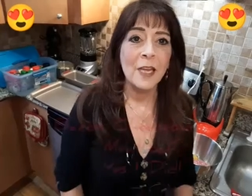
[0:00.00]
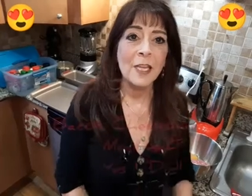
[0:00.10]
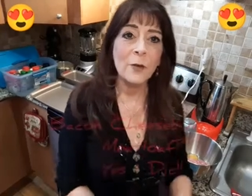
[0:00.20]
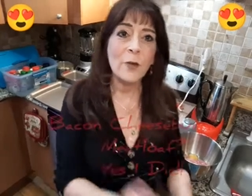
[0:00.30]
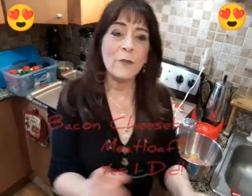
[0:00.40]

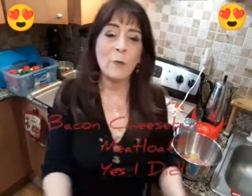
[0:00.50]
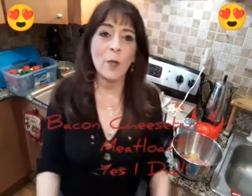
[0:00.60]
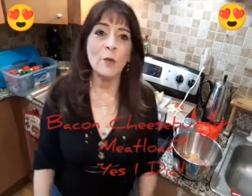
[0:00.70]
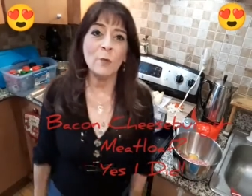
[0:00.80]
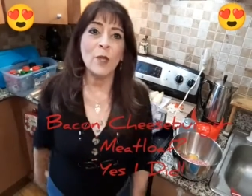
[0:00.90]
Hello
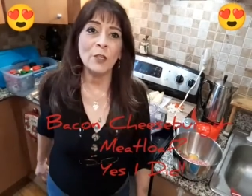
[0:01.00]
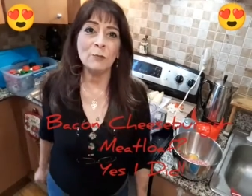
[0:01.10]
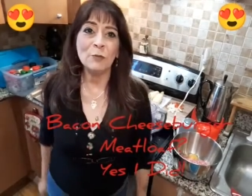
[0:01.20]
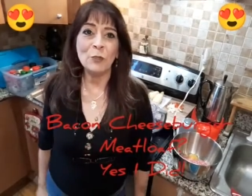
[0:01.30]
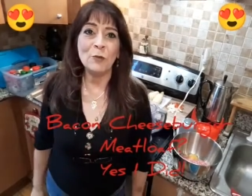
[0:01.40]
everyone,
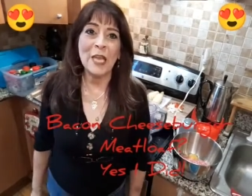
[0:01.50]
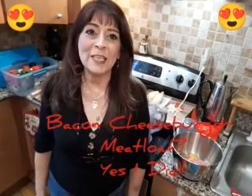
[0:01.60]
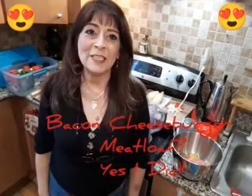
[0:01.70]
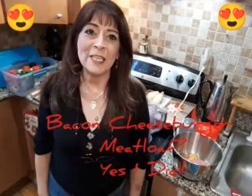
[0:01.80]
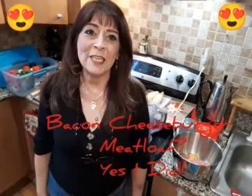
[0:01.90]
welcome to
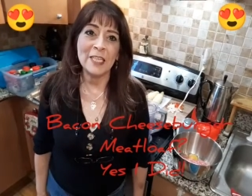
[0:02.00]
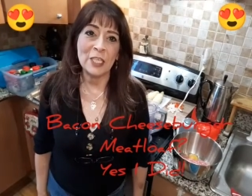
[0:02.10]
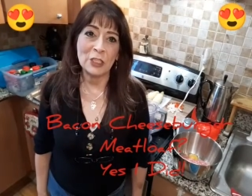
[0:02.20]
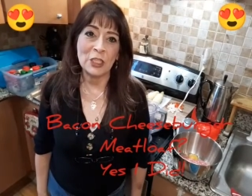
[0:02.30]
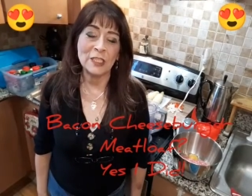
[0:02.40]
Nana's Tiny
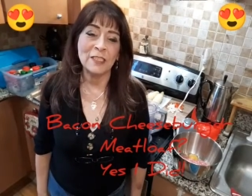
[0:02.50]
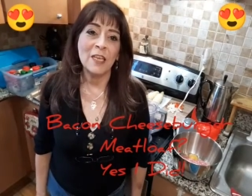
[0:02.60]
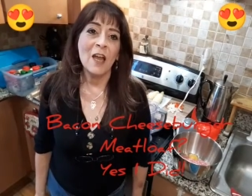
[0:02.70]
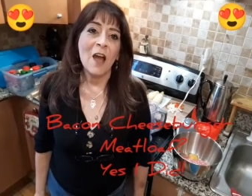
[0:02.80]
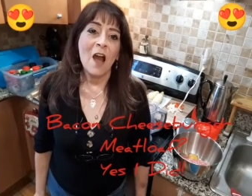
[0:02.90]
Kitchen.
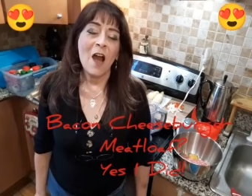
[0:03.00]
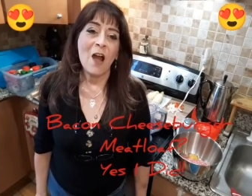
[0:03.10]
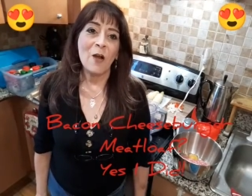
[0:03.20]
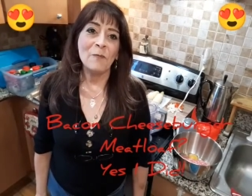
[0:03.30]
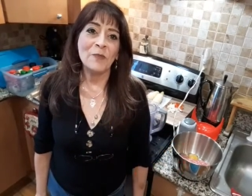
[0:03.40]

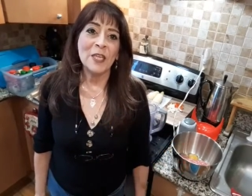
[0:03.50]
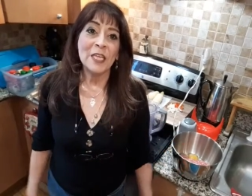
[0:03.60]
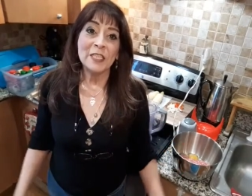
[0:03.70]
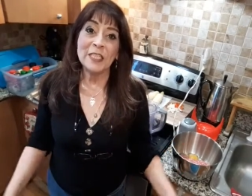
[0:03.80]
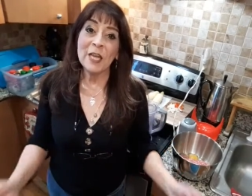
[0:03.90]

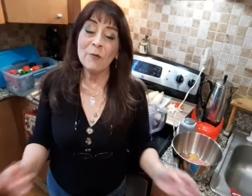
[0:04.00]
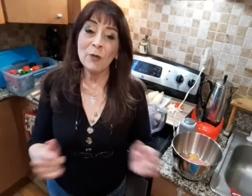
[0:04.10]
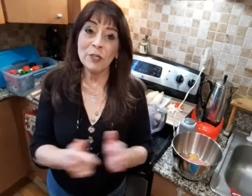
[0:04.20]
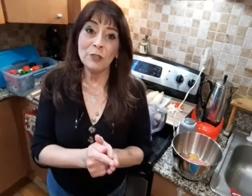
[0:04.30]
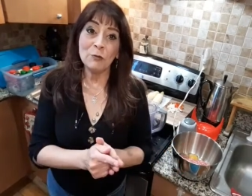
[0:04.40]
Today we're
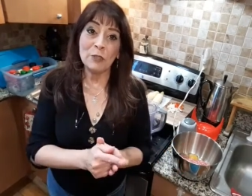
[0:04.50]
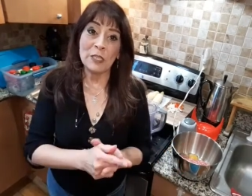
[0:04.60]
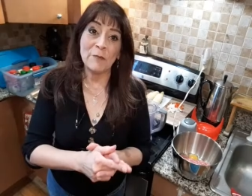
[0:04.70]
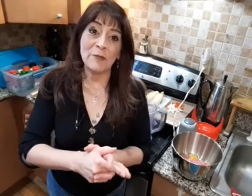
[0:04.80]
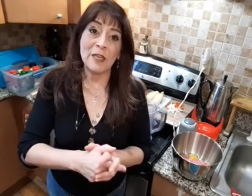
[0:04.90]
going to do
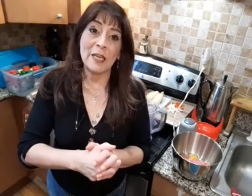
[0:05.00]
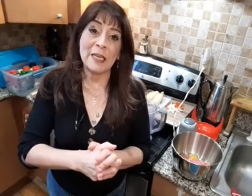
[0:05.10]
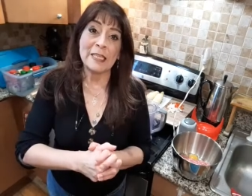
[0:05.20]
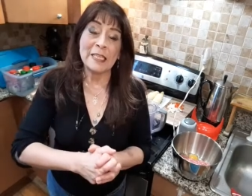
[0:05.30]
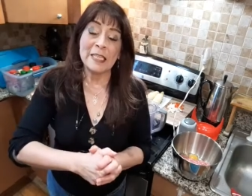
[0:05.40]

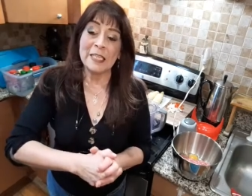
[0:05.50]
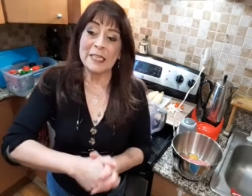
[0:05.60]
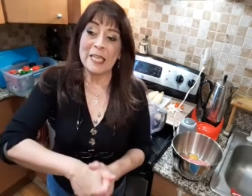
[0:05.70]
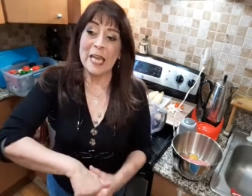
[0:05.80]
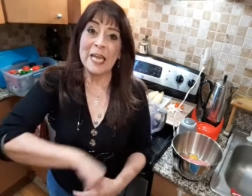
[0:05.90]
something
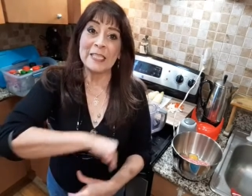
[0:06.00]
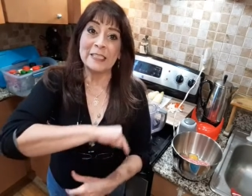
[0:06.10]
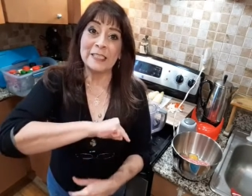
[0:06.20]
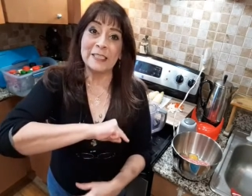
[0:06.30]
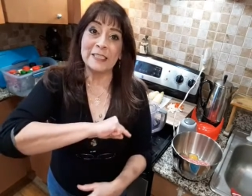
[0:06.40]

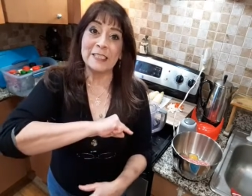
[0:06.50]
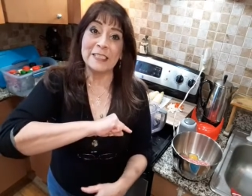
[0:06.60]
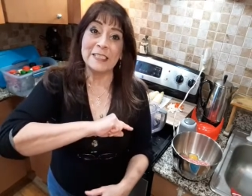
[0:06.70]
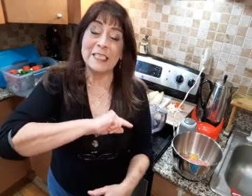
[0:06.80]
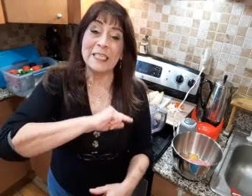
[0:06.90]
that
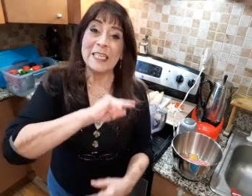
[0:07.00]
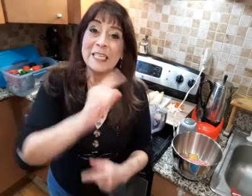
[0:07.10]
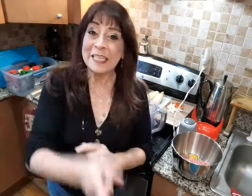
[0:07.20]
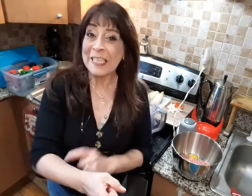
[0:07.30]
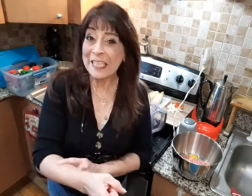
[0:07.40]
I
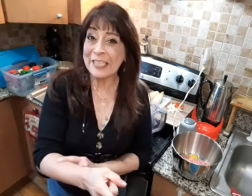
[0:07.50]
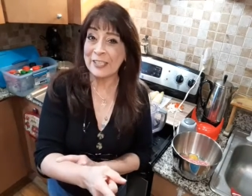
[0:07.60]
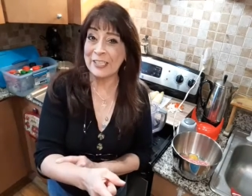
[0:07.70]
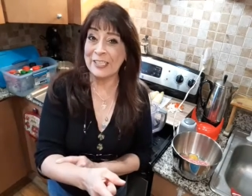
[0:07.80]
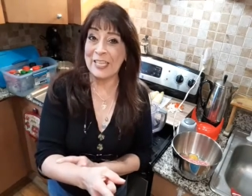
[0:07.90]
think
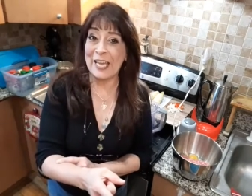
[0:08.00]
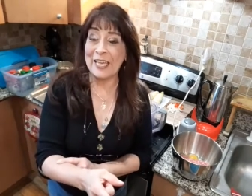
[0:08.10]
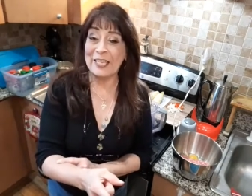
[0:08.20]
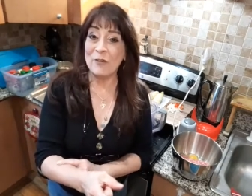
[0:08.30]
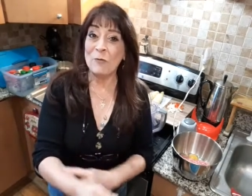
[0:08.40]
you're going to
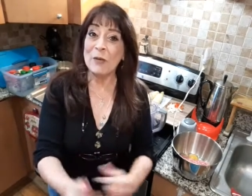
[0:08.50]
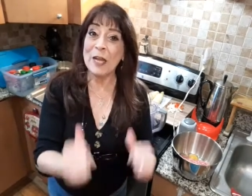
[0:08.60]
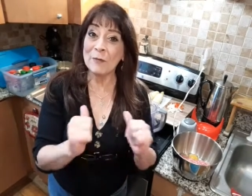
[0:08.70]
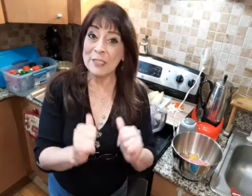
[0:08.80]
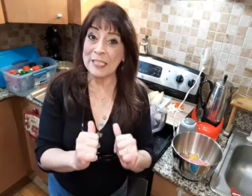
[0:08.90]
like. When
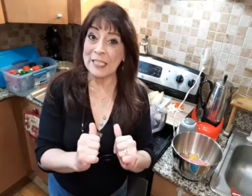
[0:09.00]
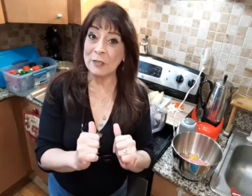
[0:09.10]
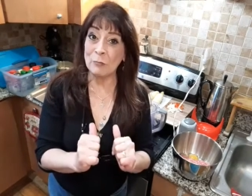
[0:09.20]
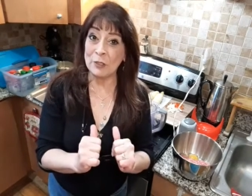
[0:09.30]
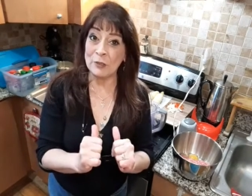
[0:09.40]
I was a
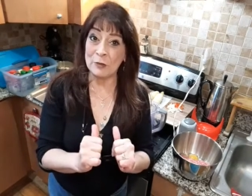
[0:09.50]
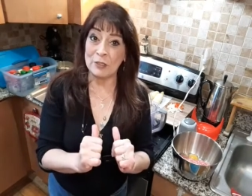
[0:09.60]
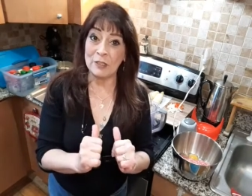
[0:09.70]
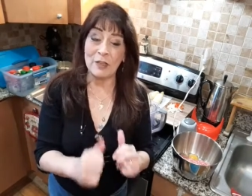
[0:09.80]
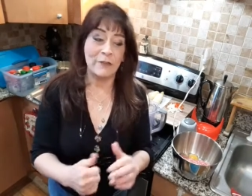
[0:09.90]
kid we used
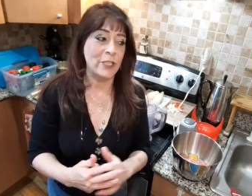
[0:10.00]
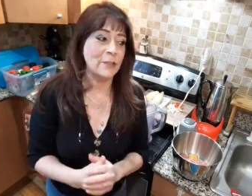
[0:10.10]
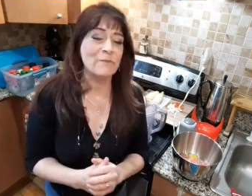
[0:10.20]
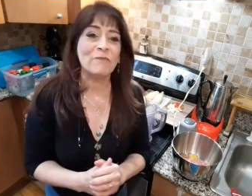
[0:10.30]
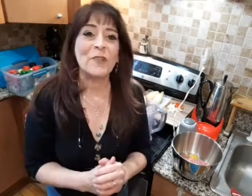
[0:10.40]
to love it.
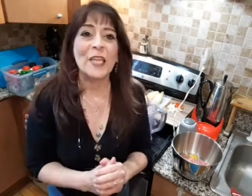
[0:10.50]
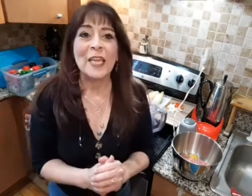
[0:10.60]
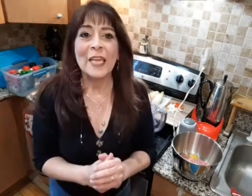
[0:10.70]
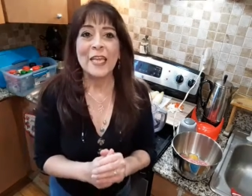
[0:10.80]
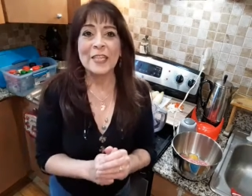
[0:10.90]

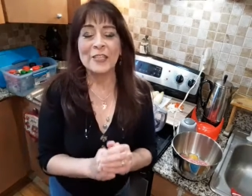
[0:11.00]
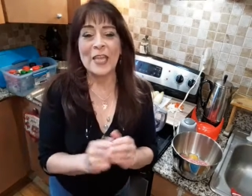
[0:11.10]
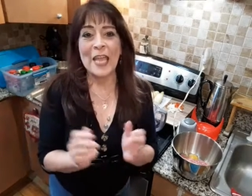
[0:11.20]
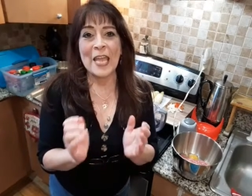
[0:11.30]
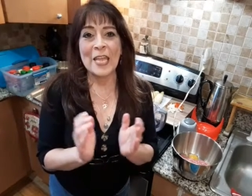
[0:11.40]
It's
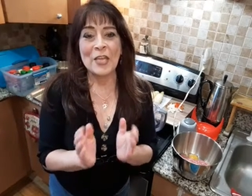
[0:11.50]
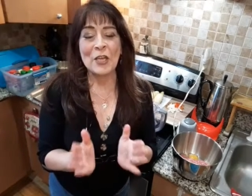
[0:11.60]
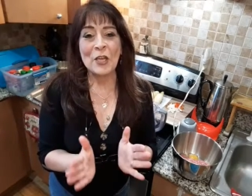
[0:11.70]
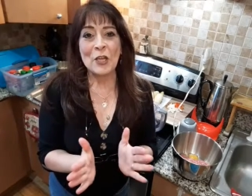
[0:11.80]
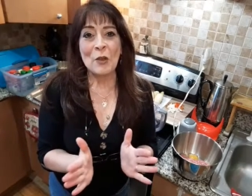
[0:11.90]
a
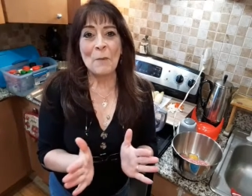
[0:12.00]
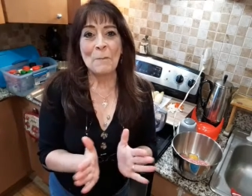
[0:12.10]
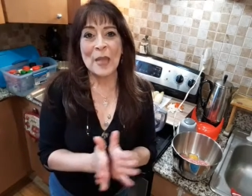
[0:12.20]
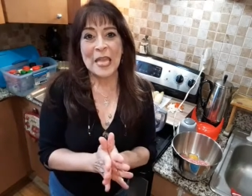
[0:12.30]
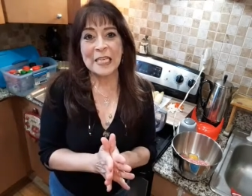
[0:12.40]

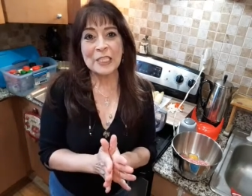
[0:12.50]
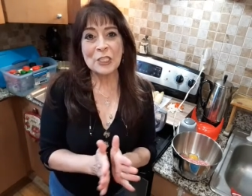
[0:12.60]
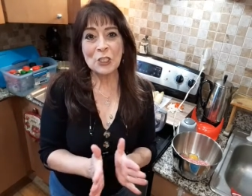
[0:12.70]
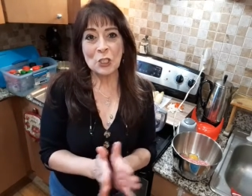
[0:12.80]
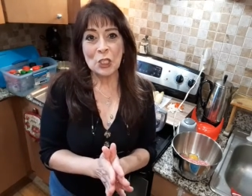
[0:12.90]

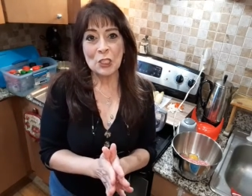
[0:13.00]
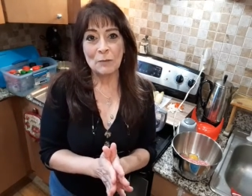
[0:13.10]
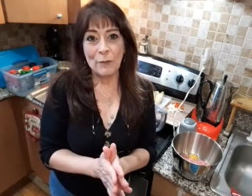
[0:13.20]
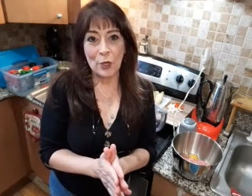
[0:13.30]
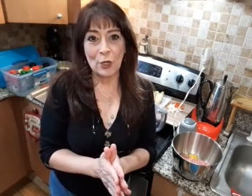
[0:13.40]
bacon
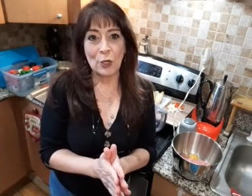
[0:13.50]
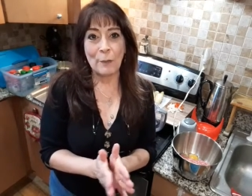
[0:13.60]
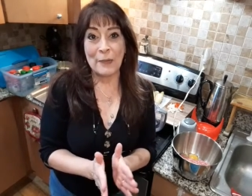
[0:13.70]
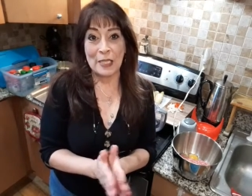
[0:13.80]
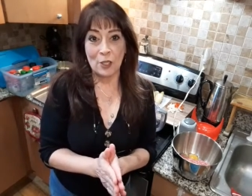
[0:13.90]
cheeseburger
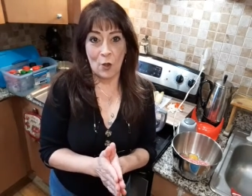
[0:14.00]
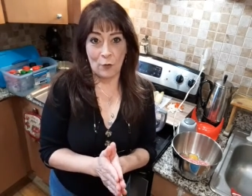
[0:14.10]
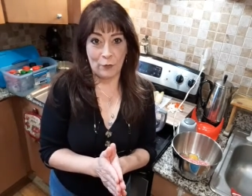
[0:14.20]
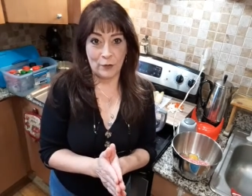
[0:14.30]
meatloaf.